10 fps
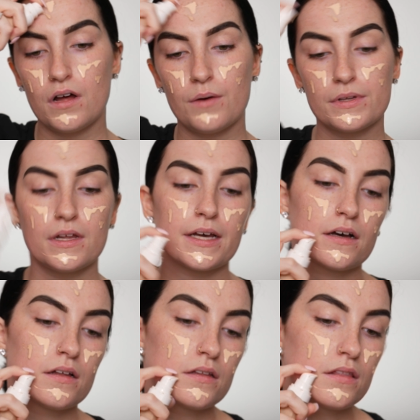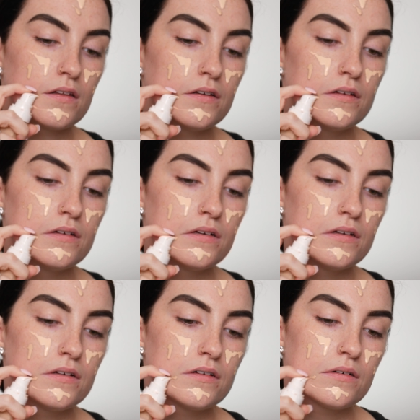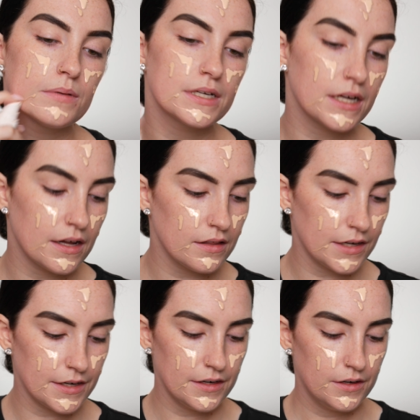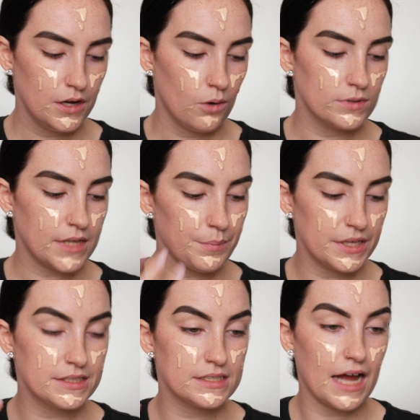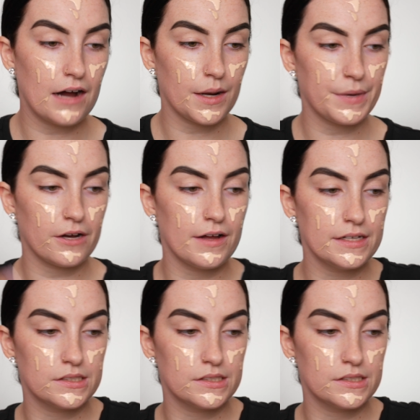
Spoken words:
I would like a little bit of color. Once I blend this out, I'm gonna go ahead and